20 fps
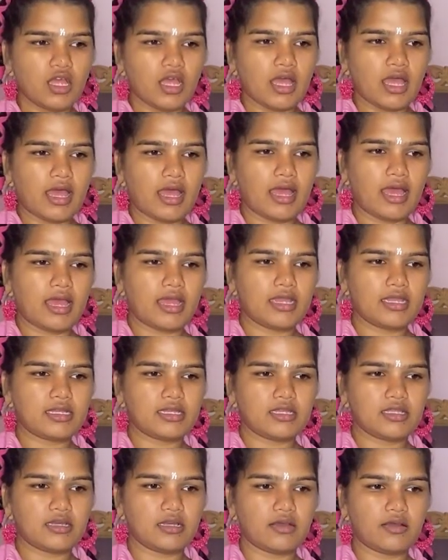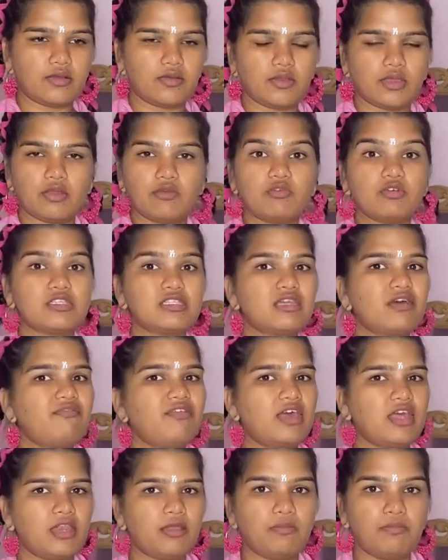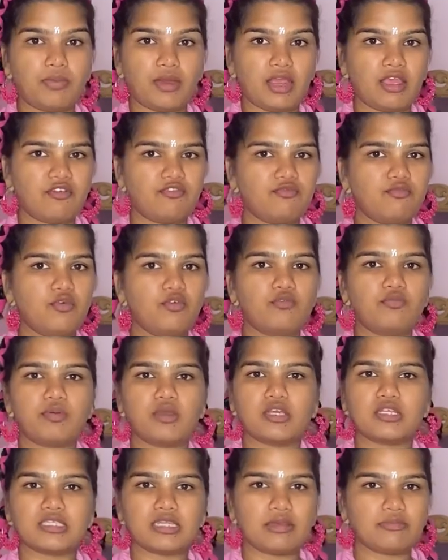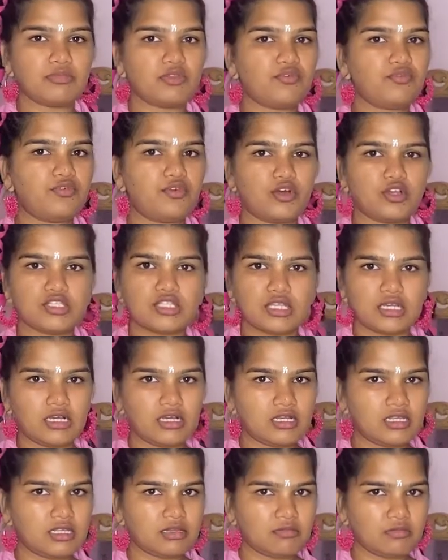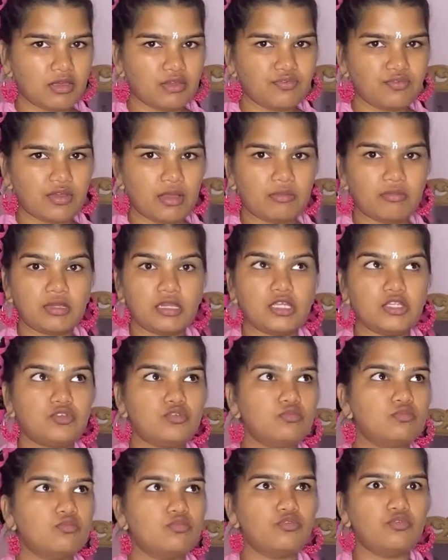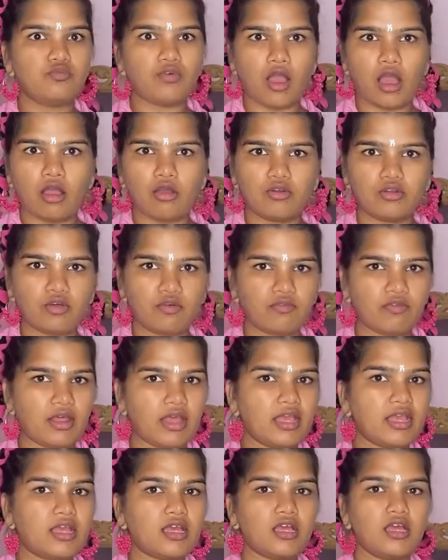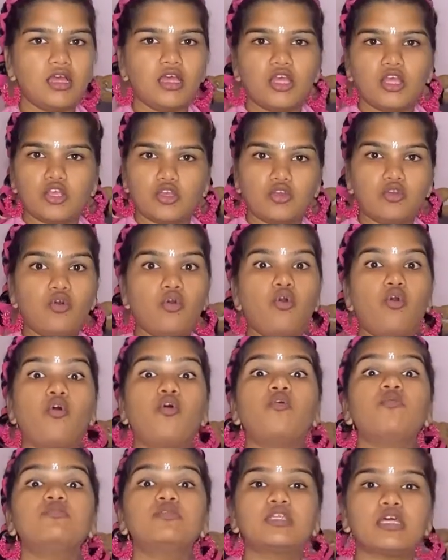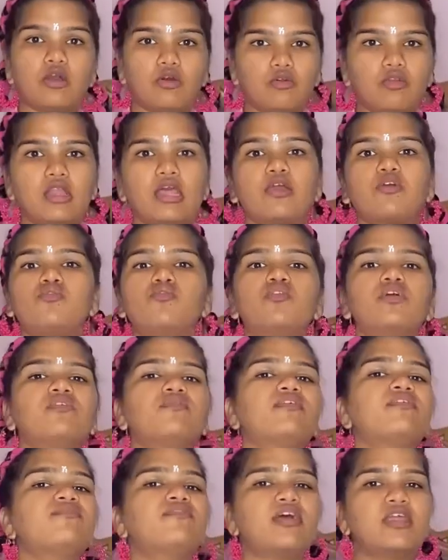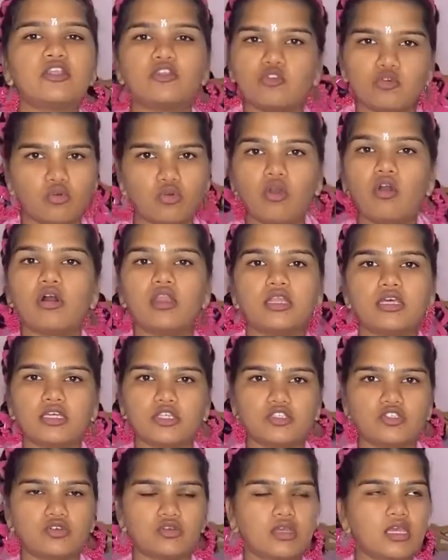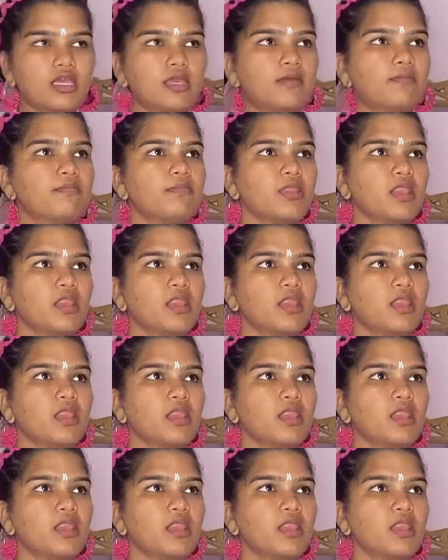And it was a very brave move because I'm the first girl in my family to move out of hometown, who even went to college. Okay,